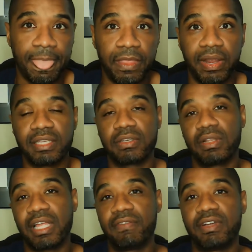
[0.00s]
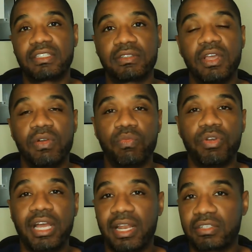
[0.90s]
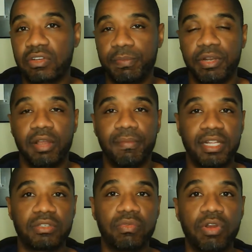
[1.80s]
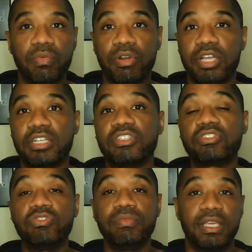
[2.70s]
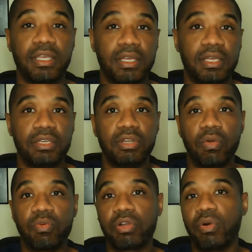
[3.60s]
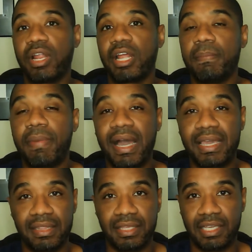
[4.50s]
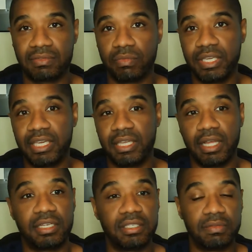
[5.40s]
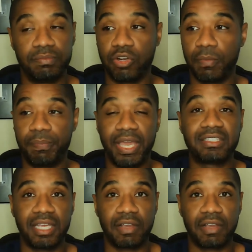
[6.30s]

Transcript: Right. So a lot of us, we're not necessarily putting our money to work. We're consuming, we're going out and buying things. When we get a paycheck